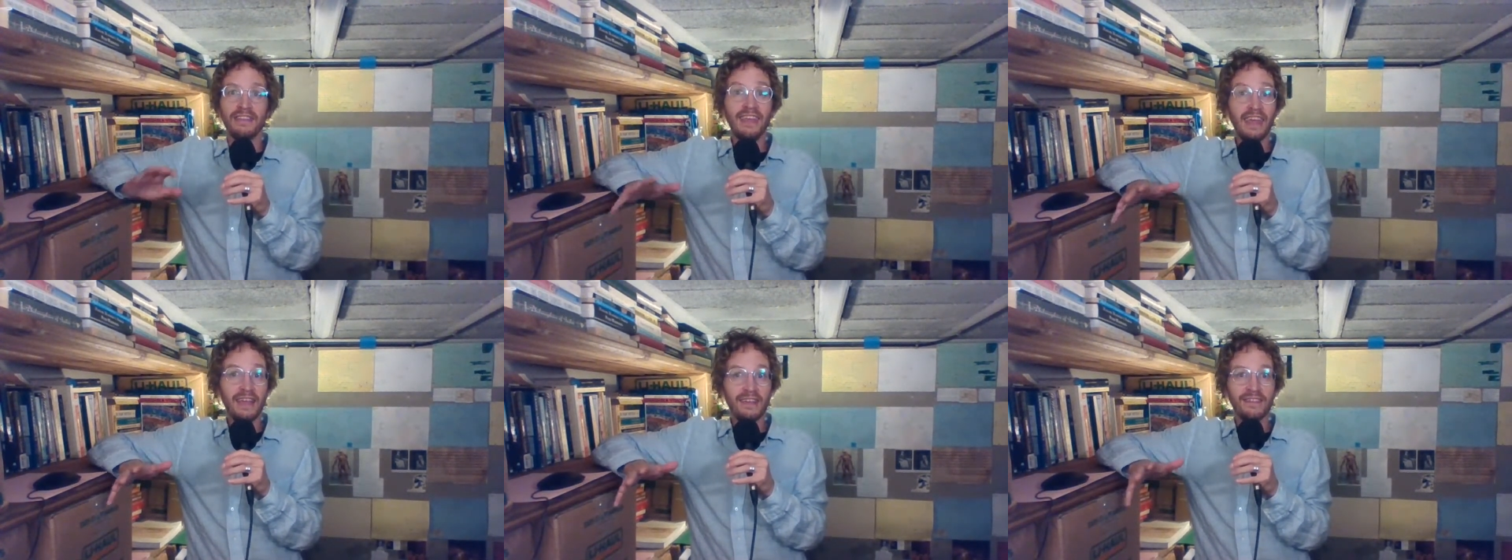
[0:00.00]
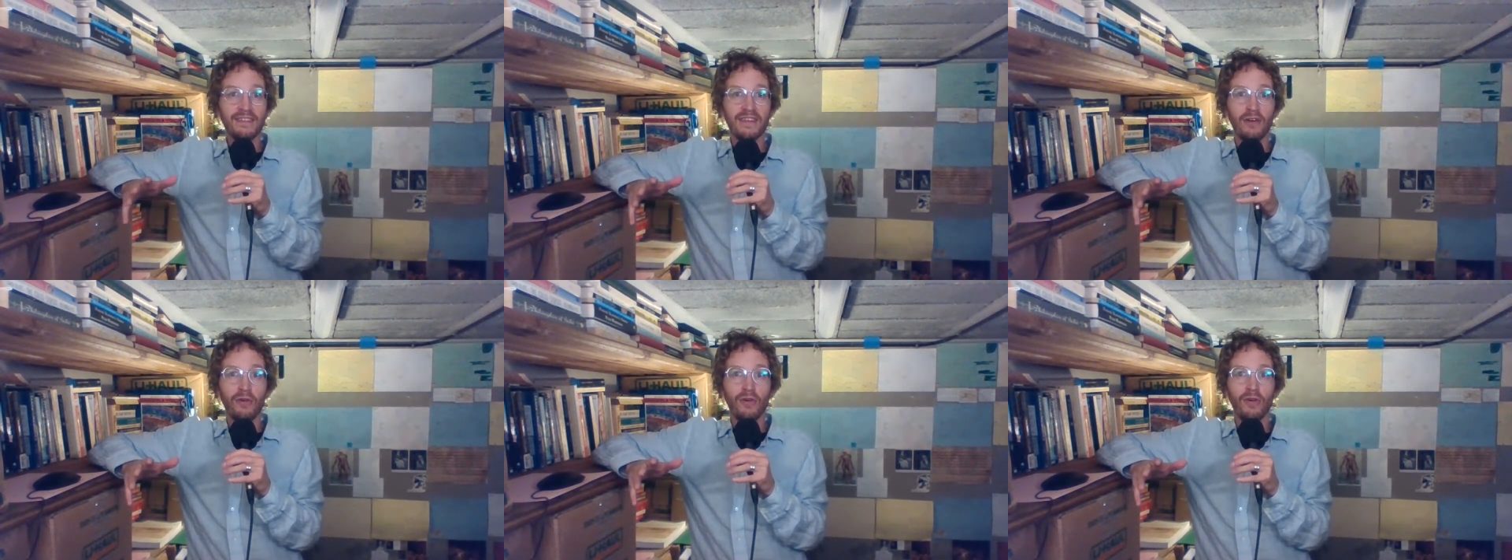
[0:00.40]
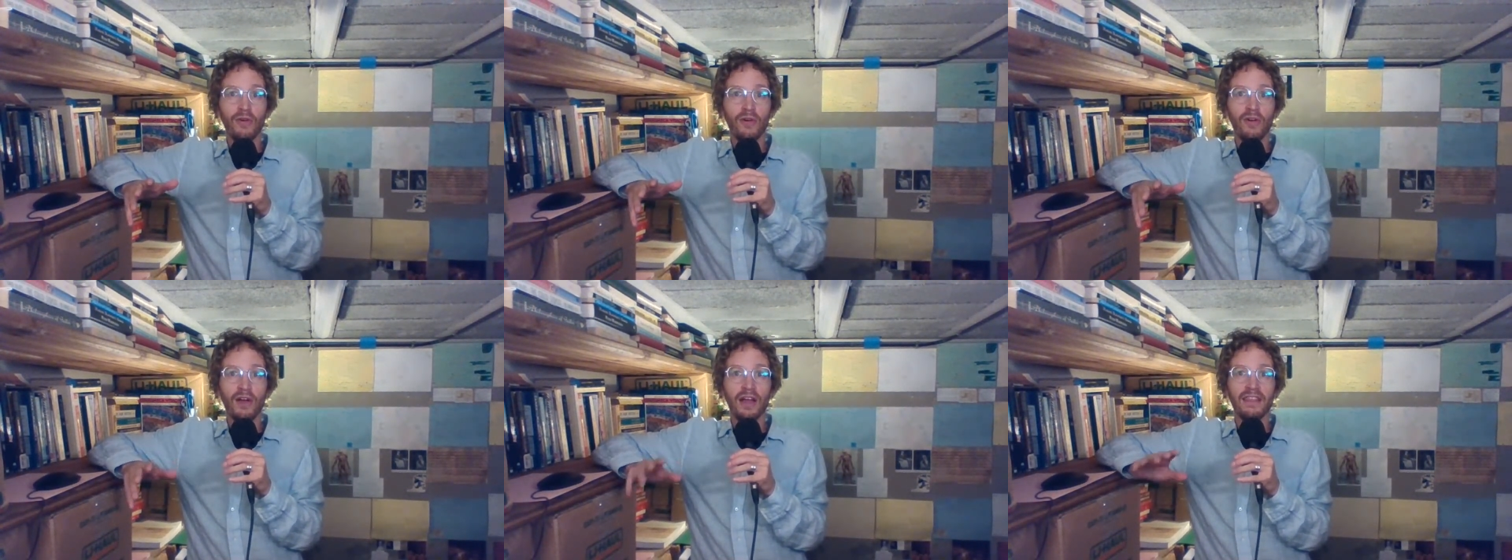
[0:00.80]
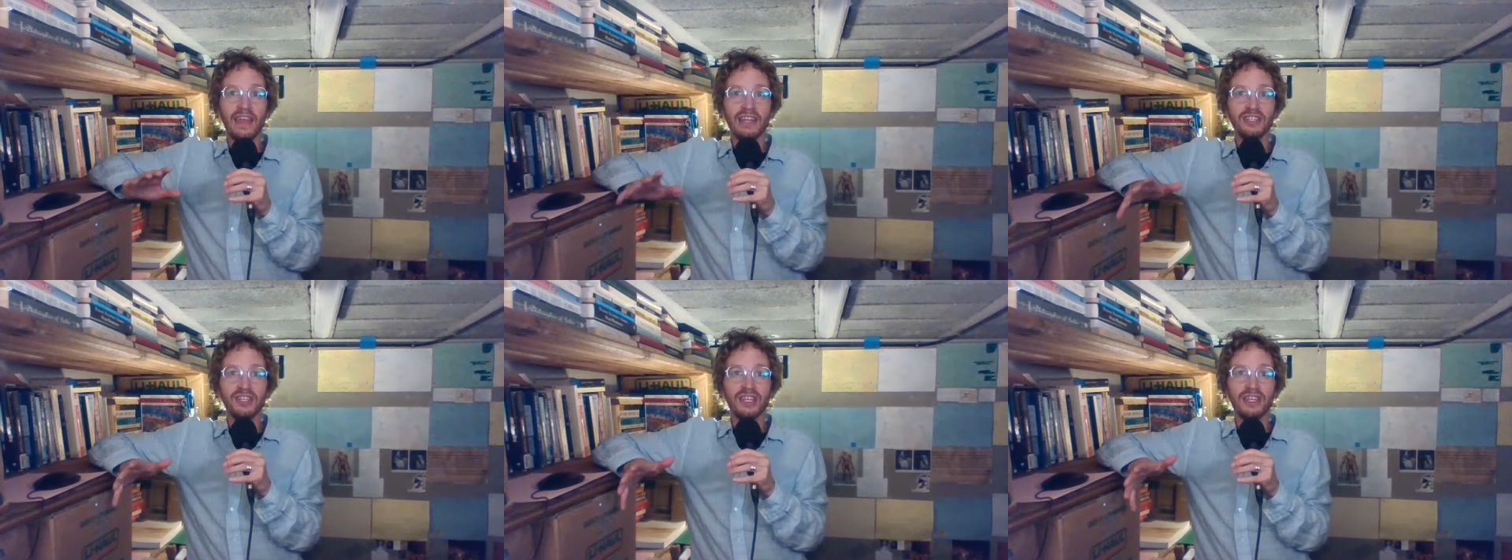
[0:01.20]
tics, or
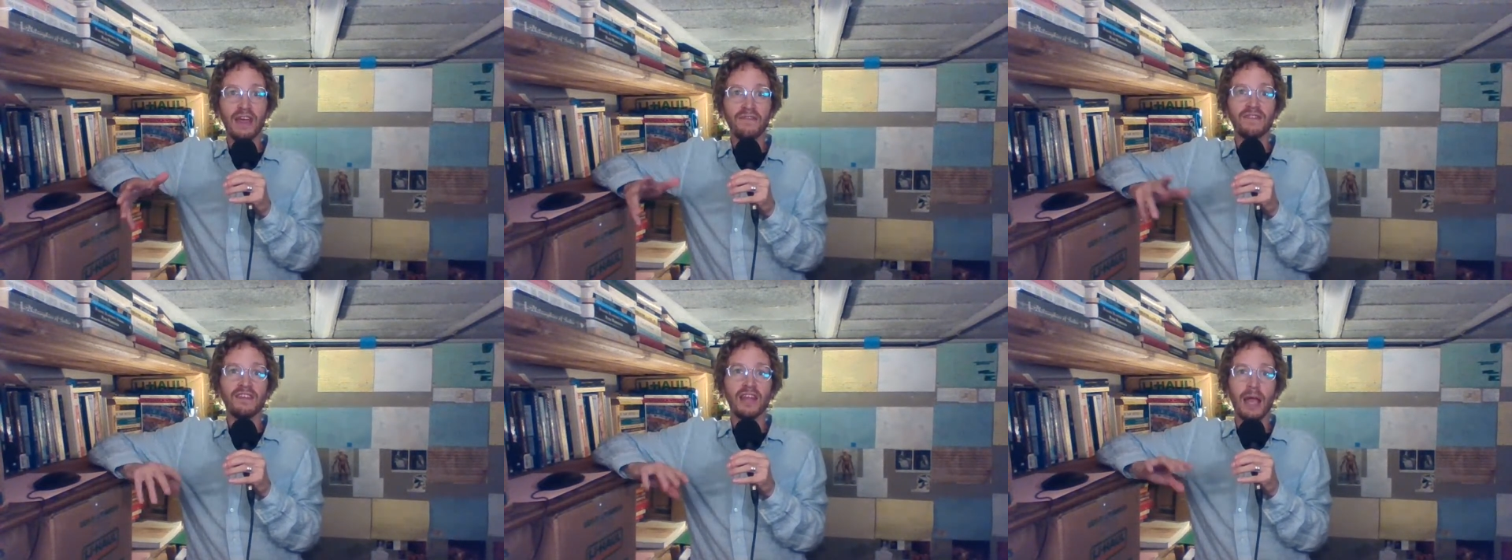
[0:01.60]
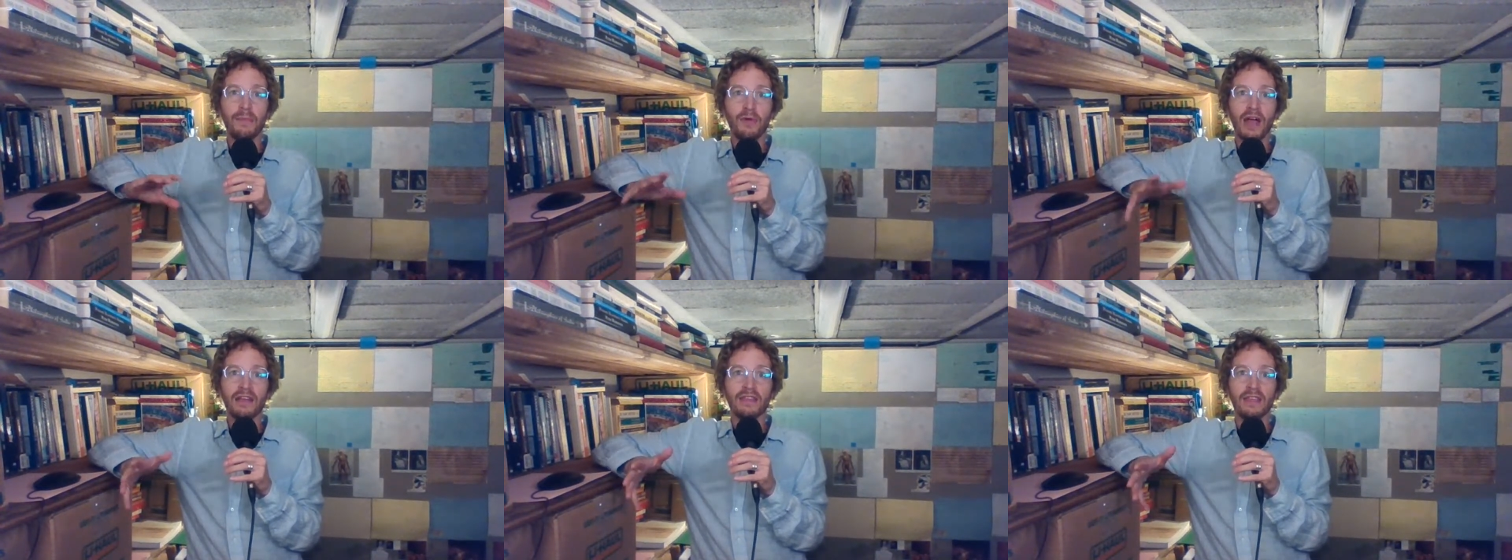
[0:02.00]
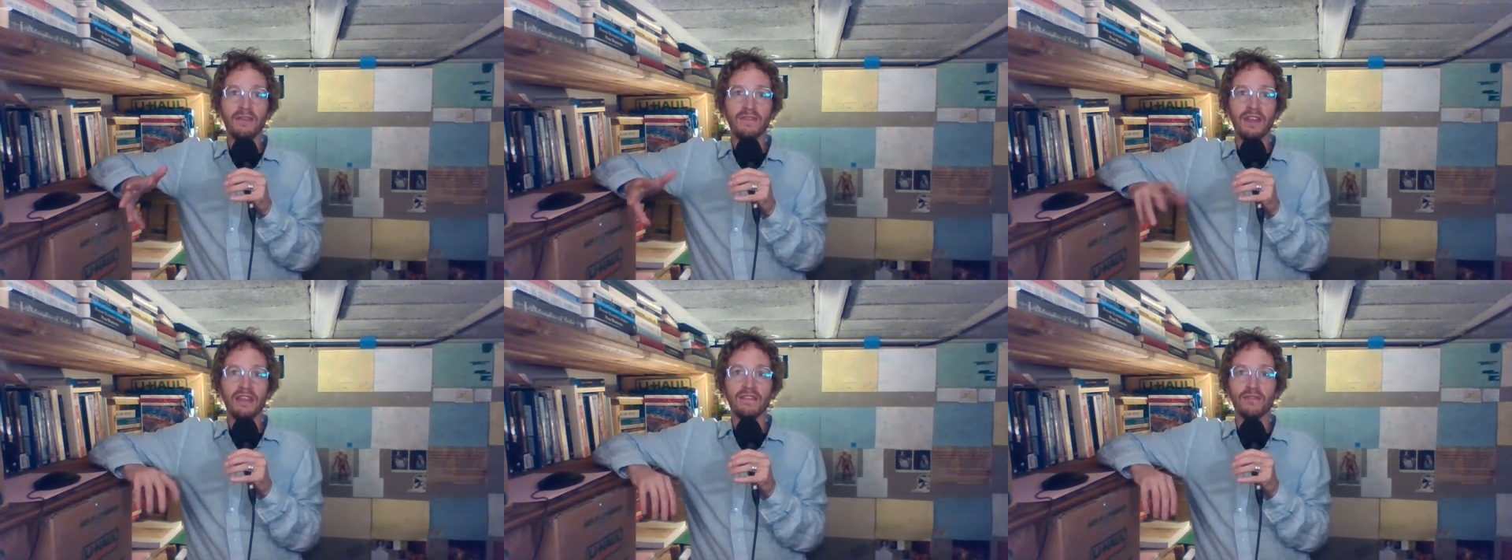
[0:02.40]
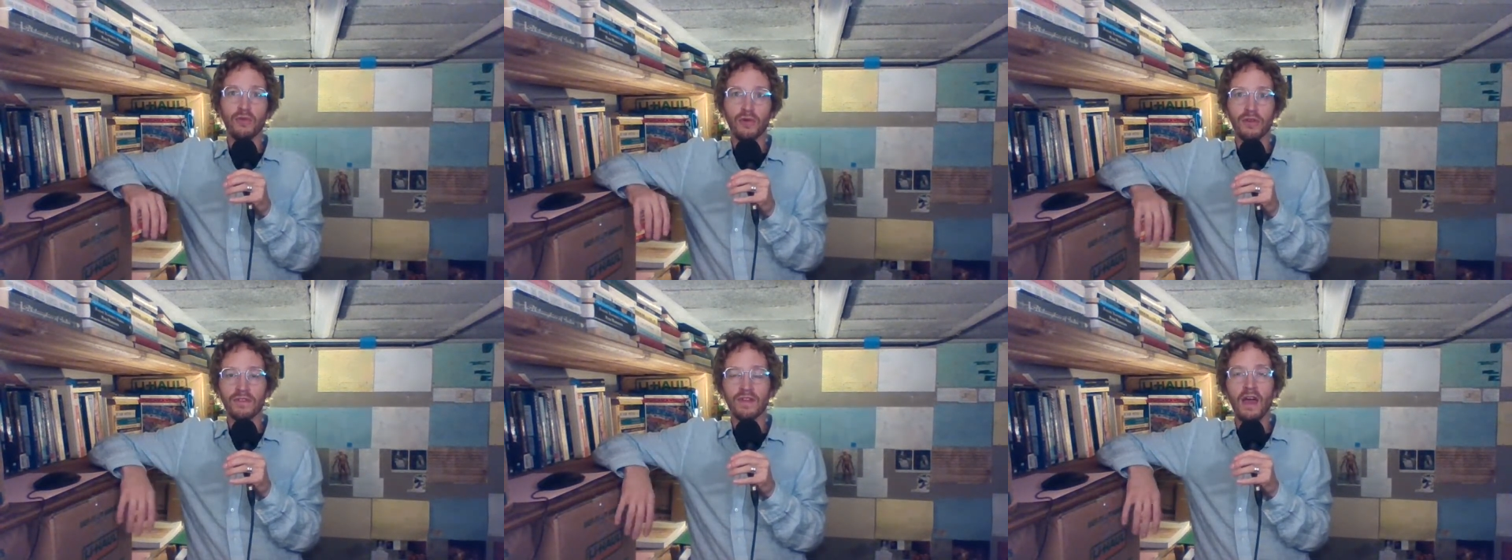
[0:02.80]
attention deficit hyperactivity
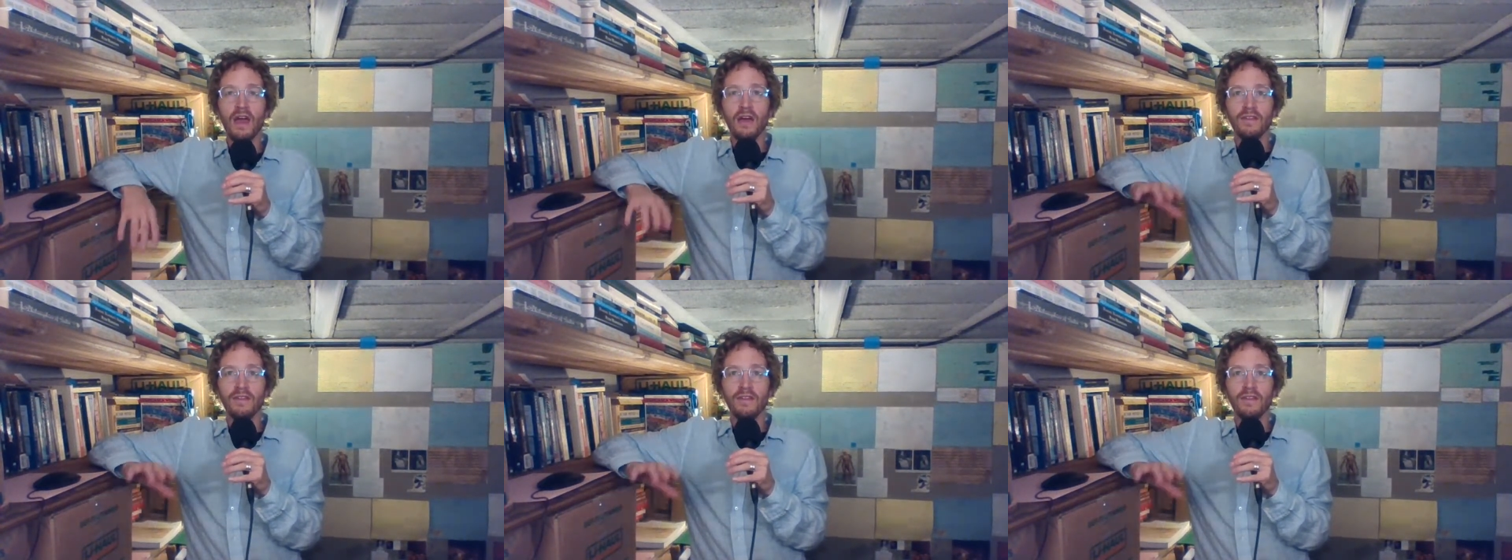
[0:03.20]
disorders.